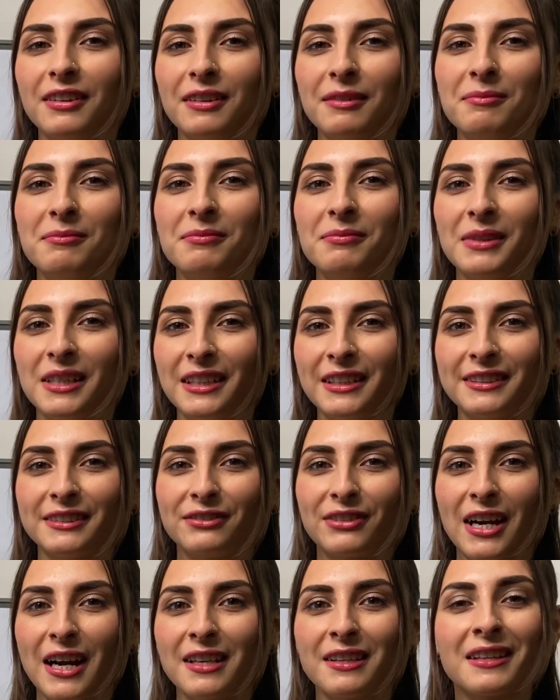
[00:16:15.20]
Please
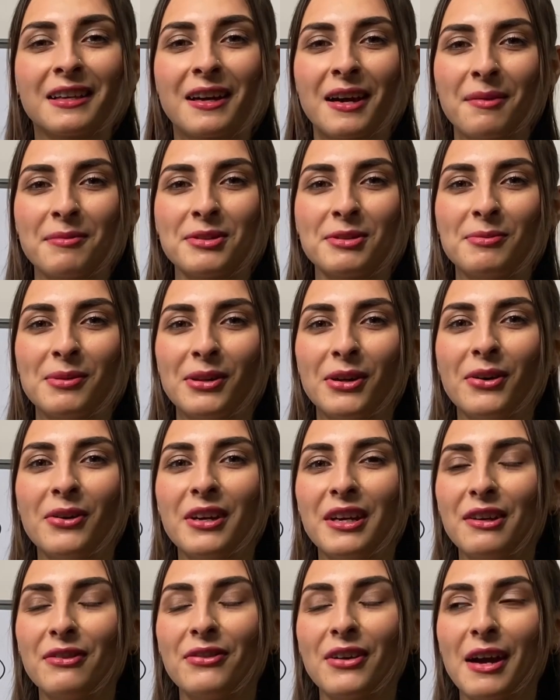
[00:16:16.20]
write the comments below
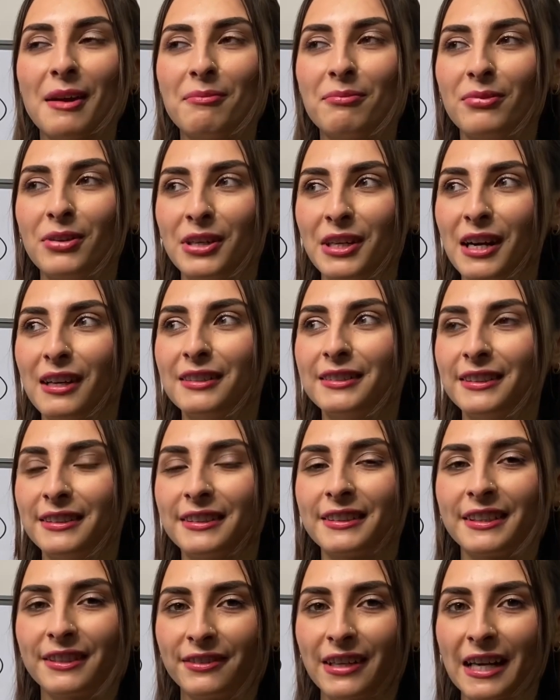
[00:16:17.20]
if I pronounce it
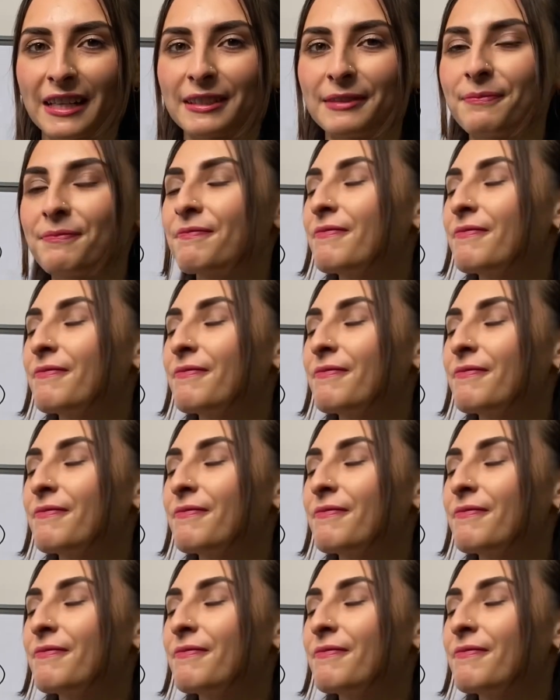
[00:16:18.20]
correct.